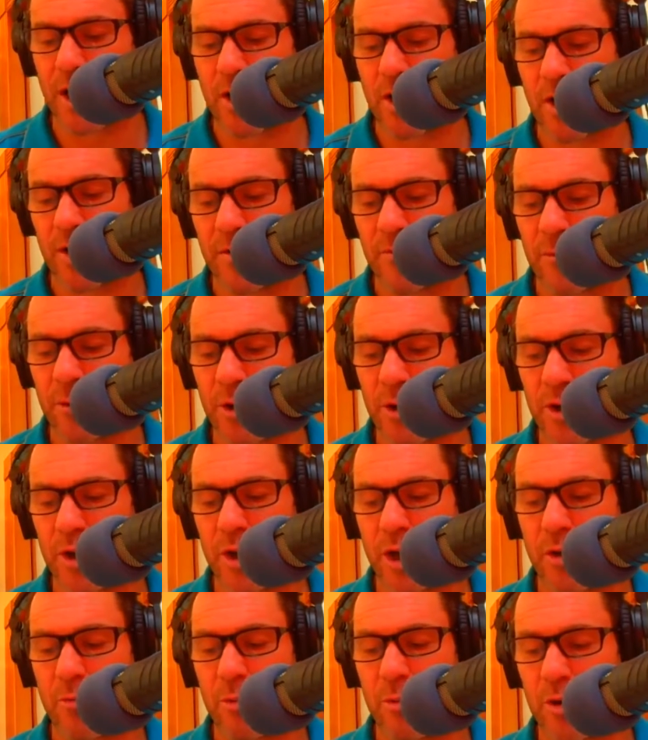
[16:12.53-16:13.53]
kind of work, you
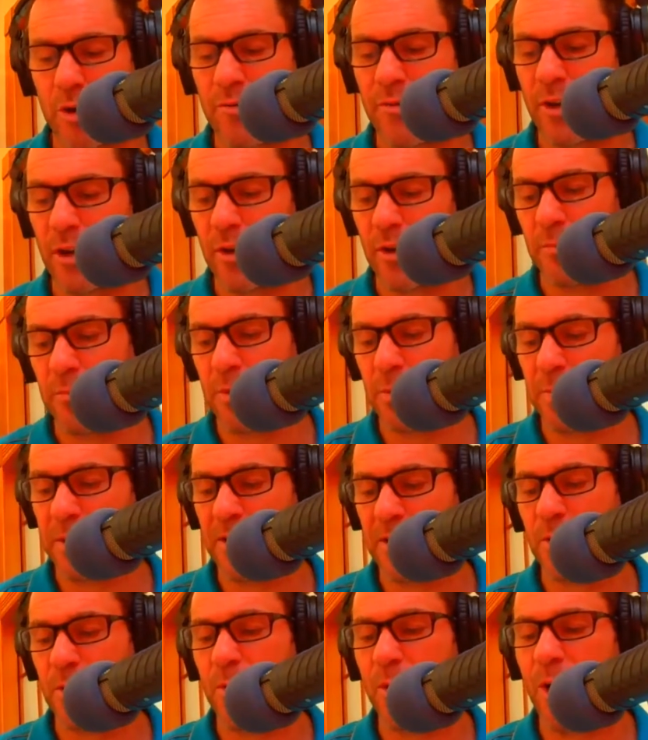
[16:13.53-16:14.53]
don't want your volume to be
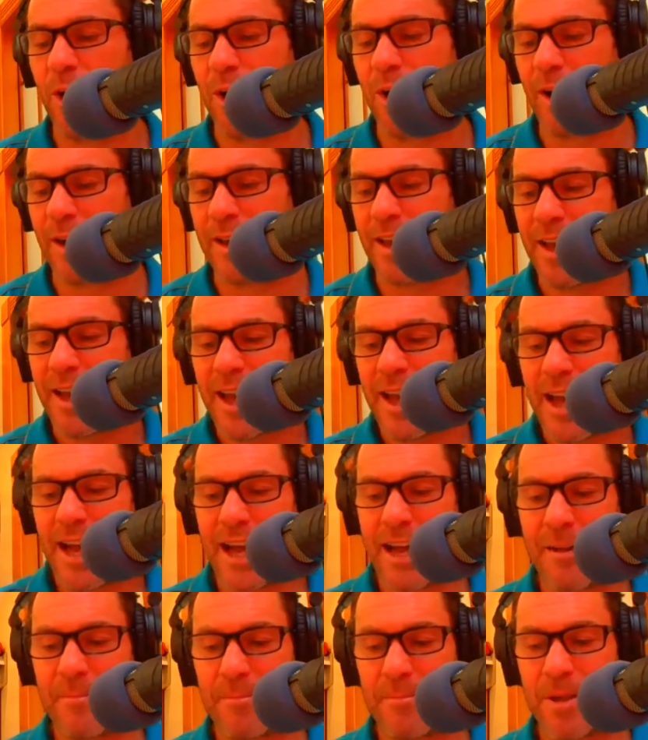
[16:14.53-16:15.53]
too high
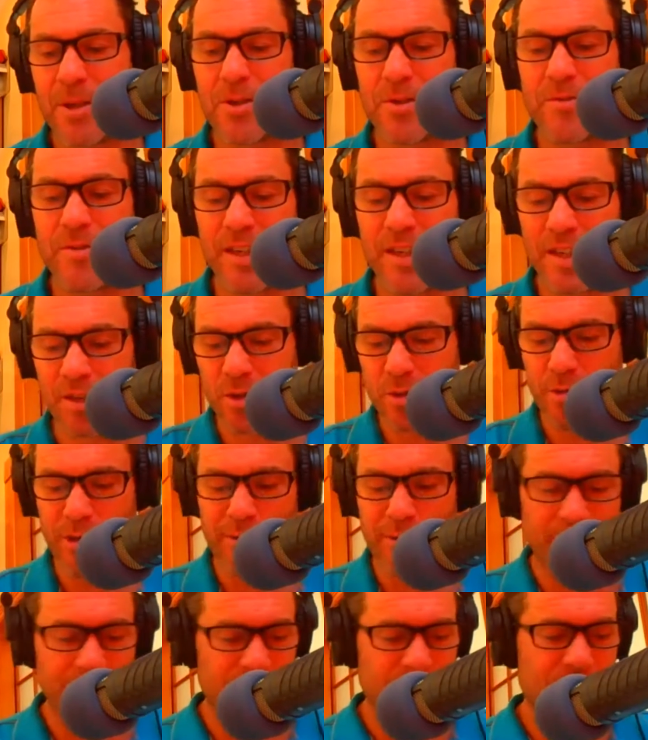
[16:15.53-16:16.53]
because of the injury
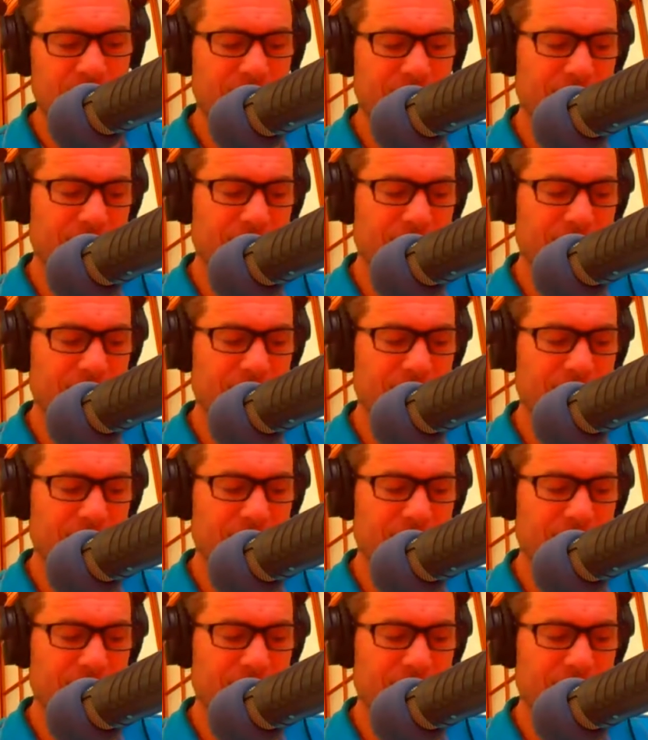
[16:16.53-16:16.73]
risk.